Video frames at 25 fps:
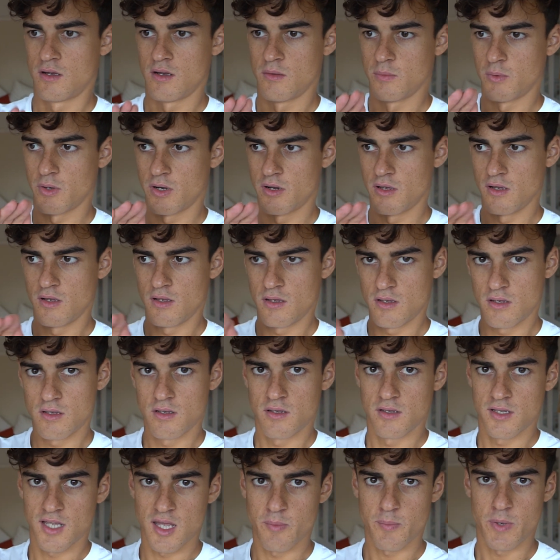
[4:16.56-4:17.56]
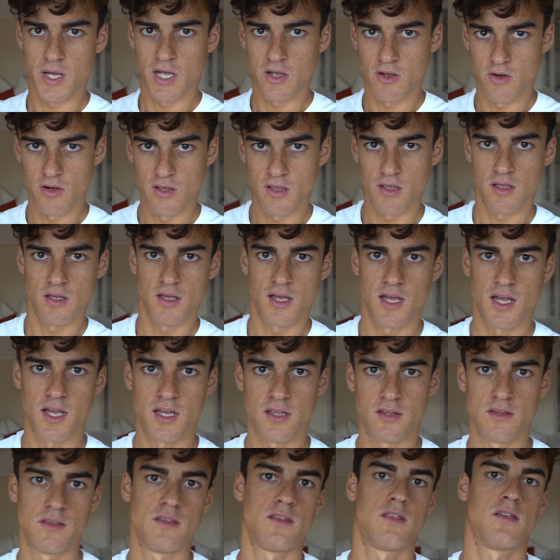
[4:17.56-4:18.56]
I'm gonna get back on it
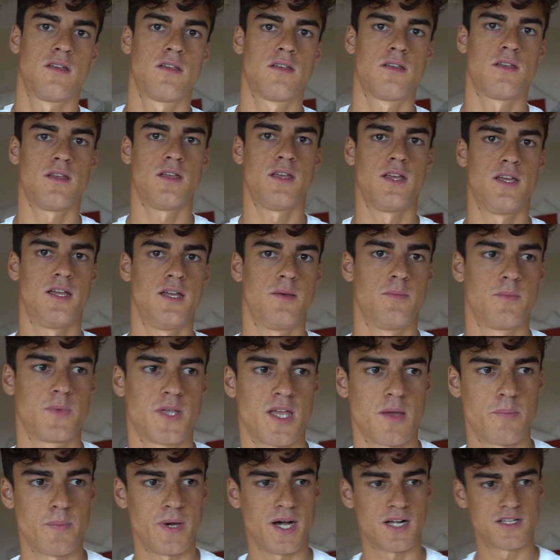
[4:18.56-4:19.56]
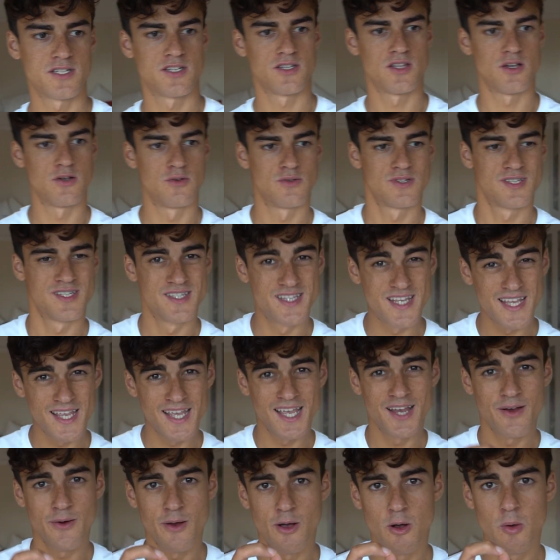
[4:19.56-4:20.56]
and get back to those
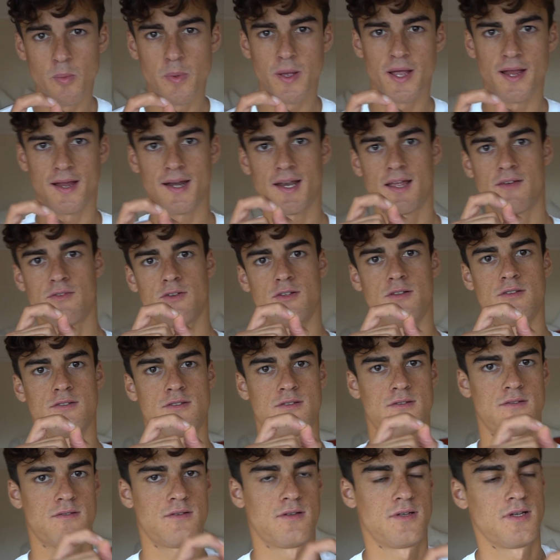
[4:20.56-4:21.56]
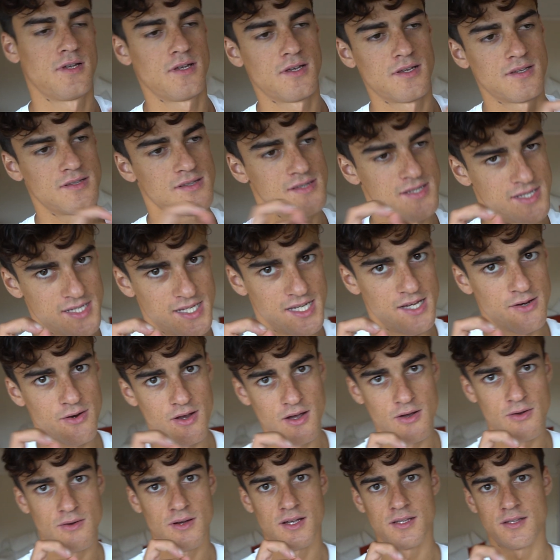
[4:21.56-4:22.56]
zero pain levels.
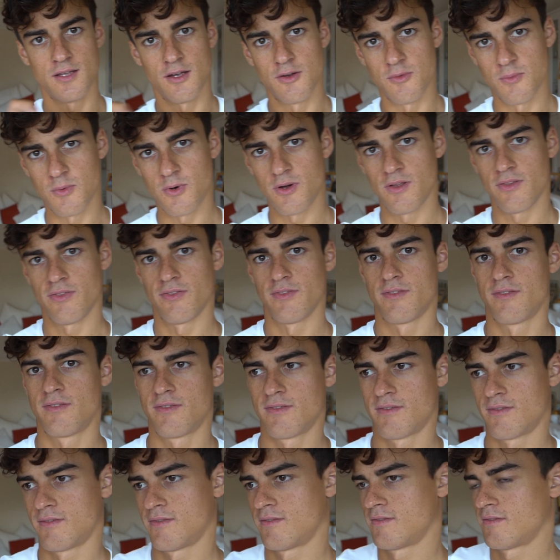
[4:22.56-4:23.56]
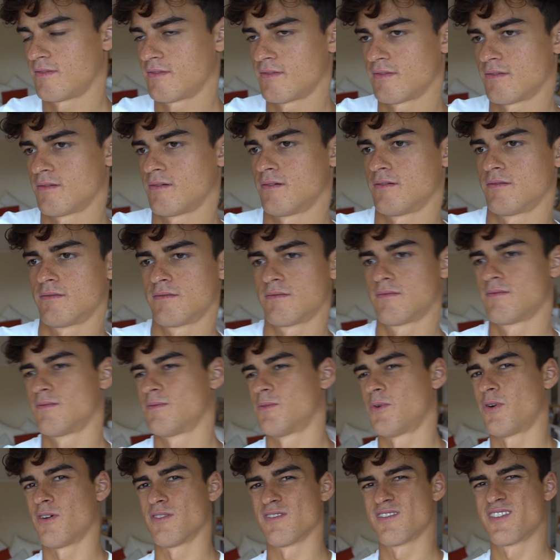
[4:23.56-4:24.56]
Zero, I don't want
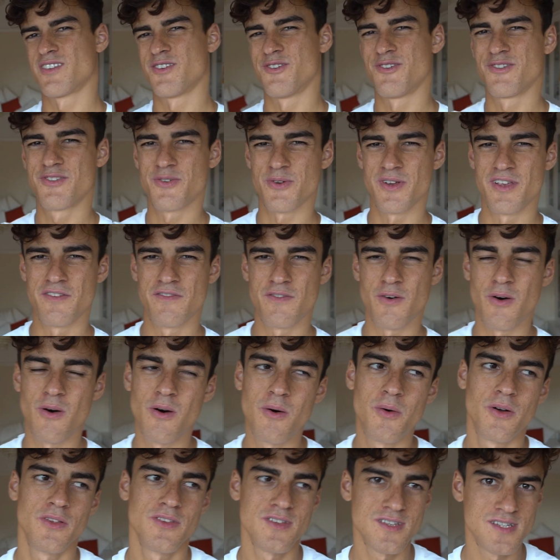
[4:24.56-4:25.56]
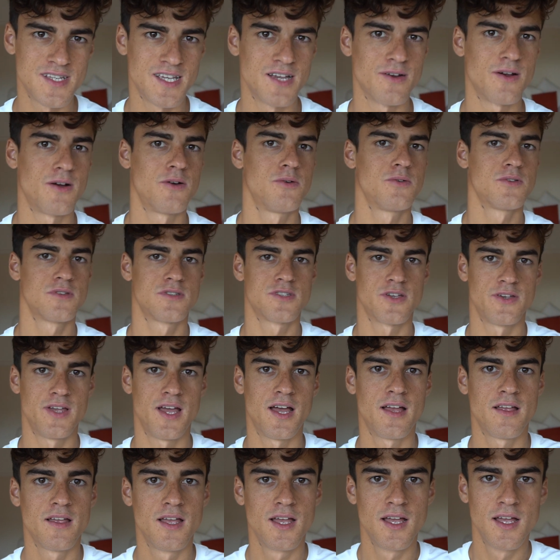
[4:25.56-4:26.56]
1, 2, 3, 4, 1, 0. So
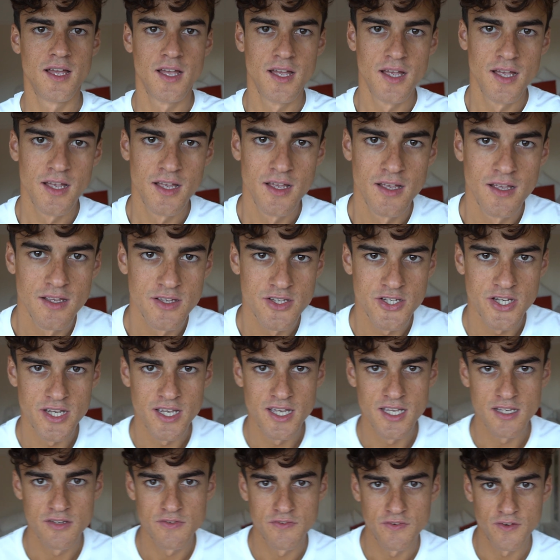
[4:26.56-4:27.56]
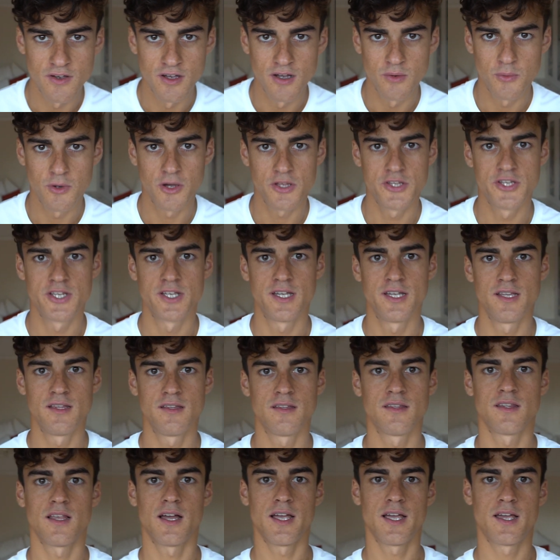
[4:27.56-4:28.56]
yeah, cheers for
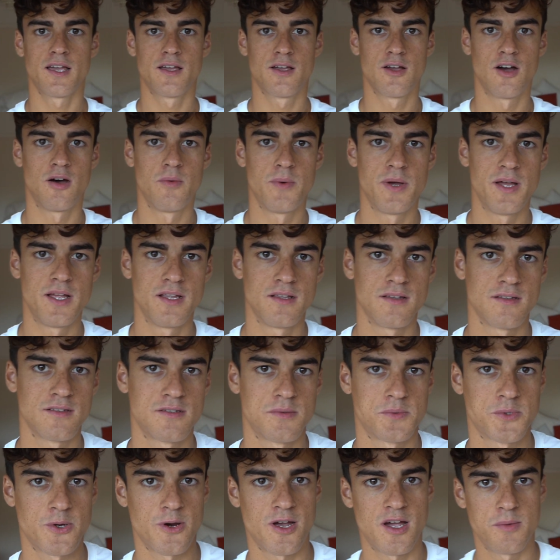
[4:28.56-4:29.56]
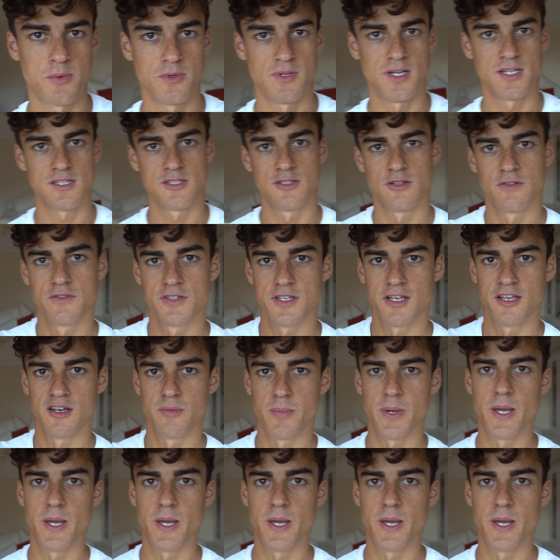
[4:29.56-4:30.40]
watching, like, comment, subscribe, all that stuff. See you in a